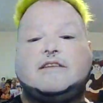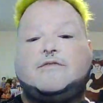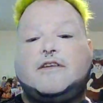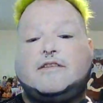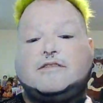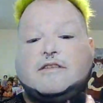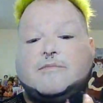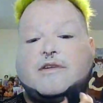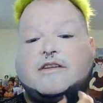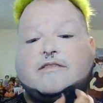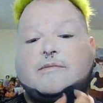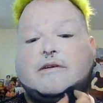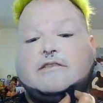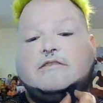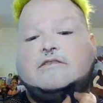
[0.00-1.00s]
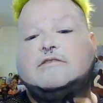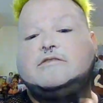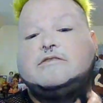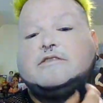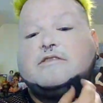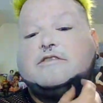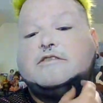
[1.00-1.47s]
think somebody's about to
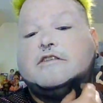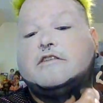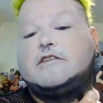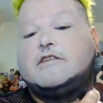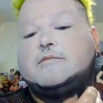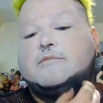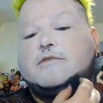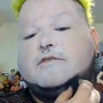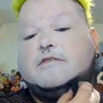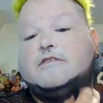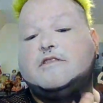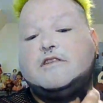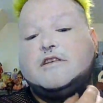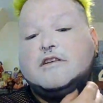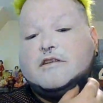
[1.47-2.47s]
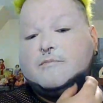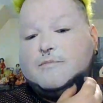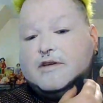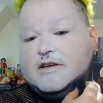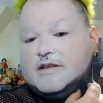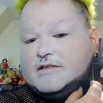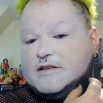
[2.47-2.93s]
lose their job,
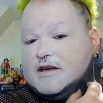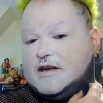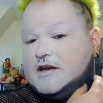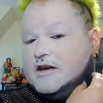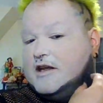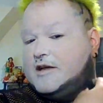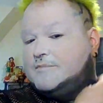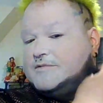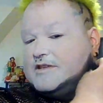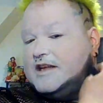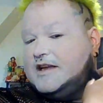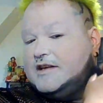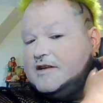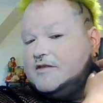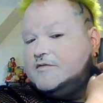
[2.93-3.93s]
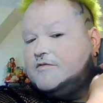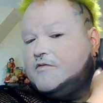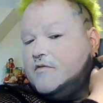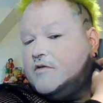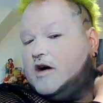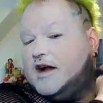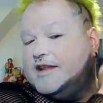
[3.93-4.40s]
because I got an update of
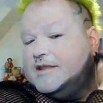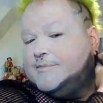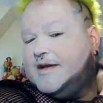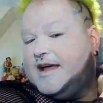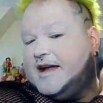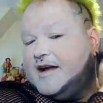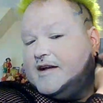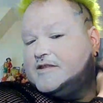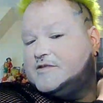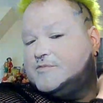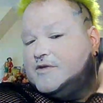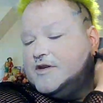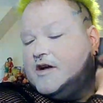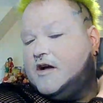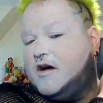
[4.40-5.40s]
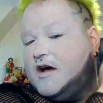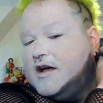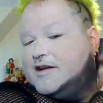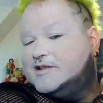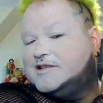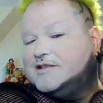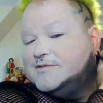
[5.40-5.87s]
why the packets were
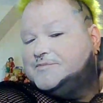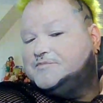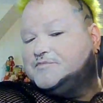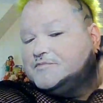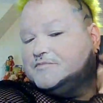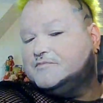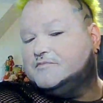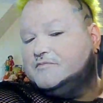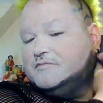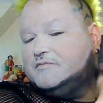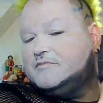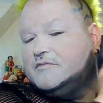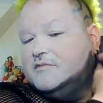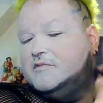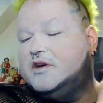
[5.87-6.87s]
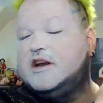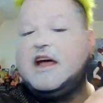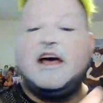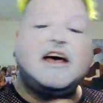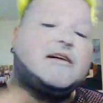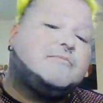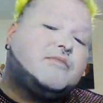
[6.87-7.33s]
not
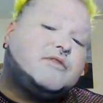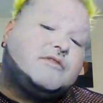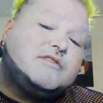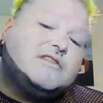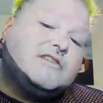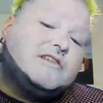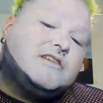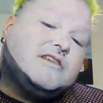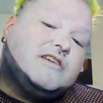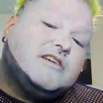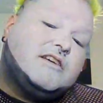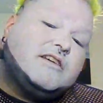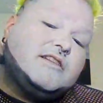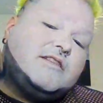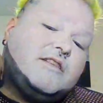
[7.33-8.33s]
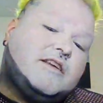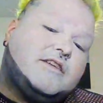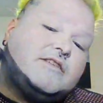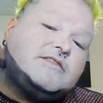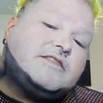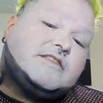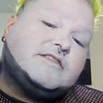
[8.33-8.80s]
up.
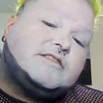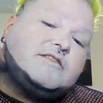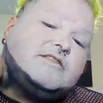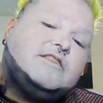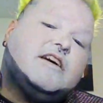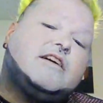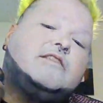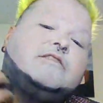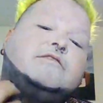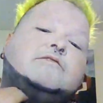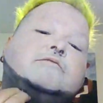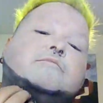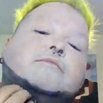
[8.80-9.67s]
There's this young